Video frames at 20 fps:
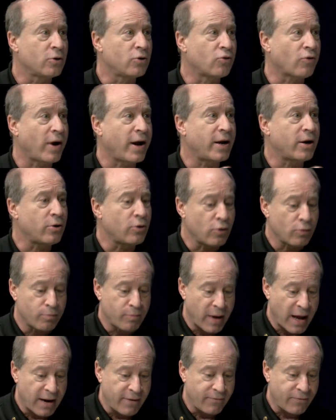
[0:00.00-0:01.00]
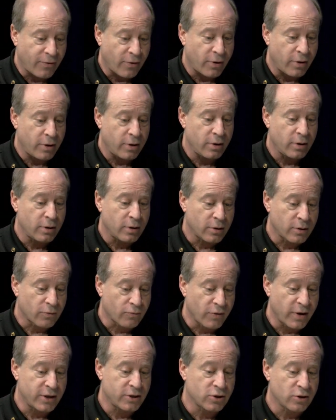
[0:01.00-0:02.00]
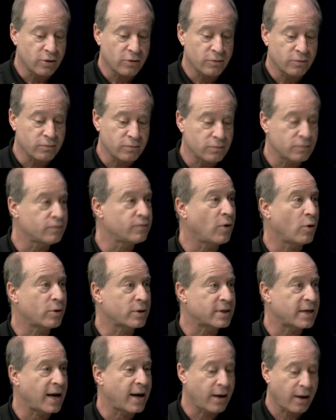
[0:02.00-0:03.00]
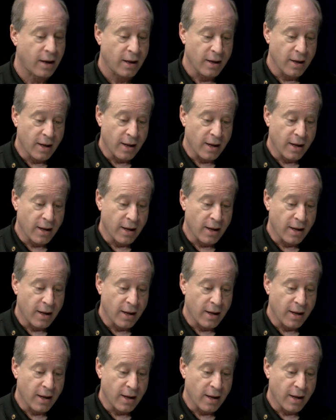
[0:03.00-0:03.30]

Greater New Bedford Regional Voc Tech.